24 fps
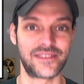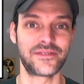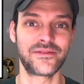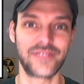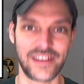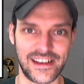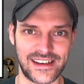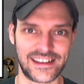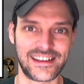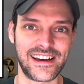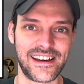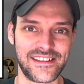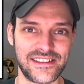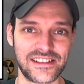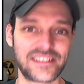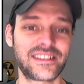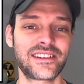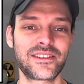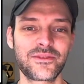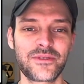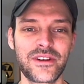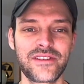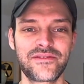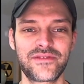That guy that's
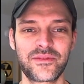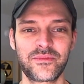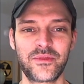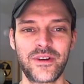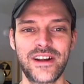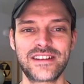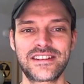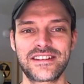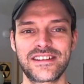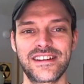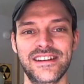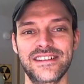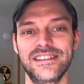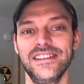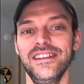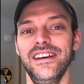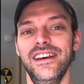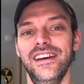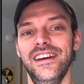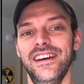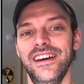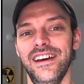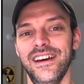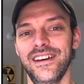going to run for president.
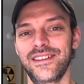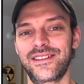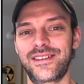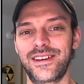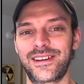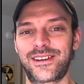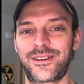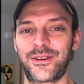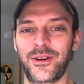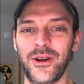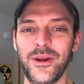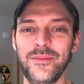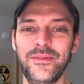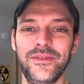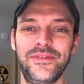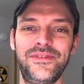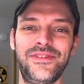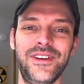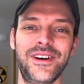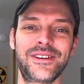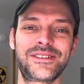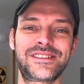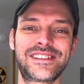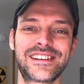The group of
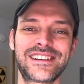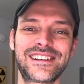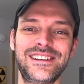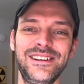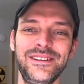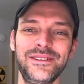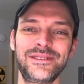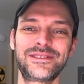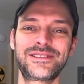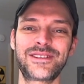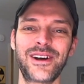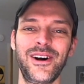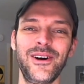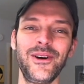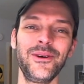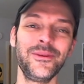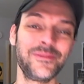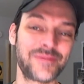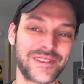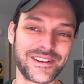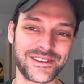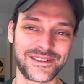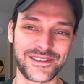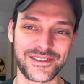folks includes
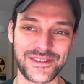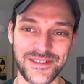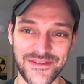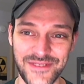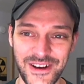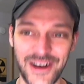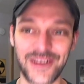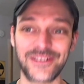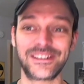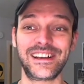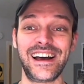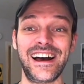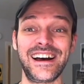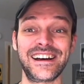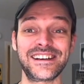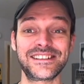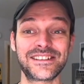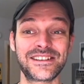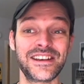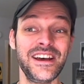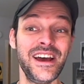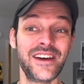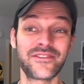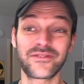home builders of all
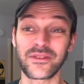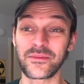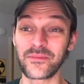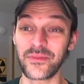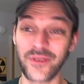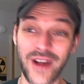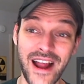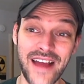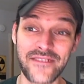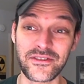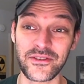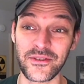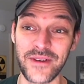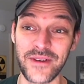kinds, from private